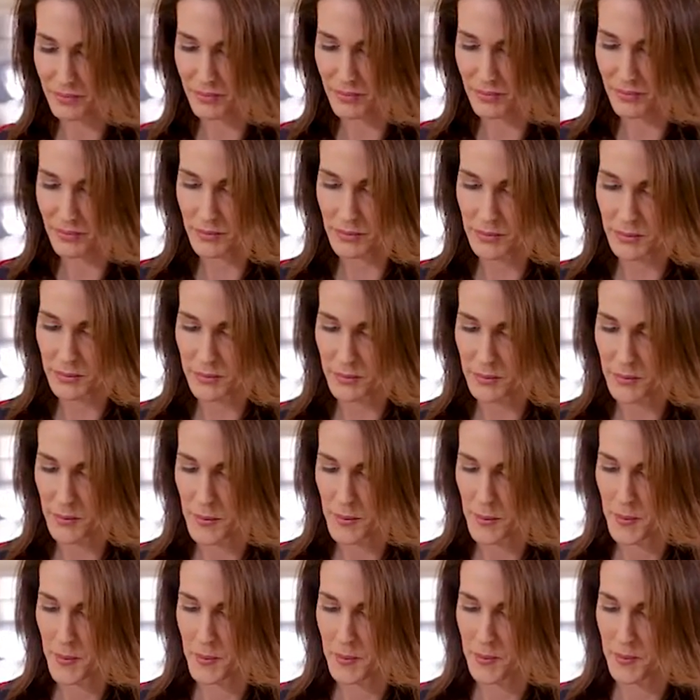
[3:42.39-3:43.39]

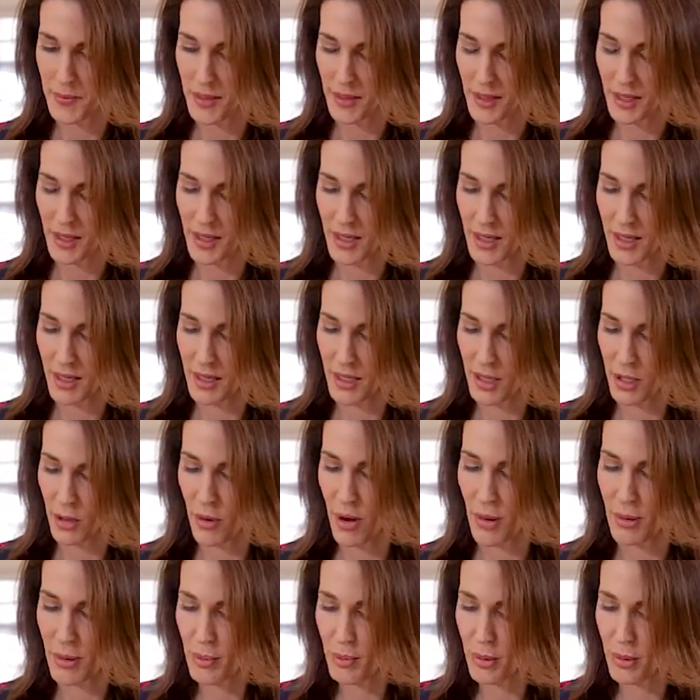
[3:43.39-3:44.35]
I'm gonna grab a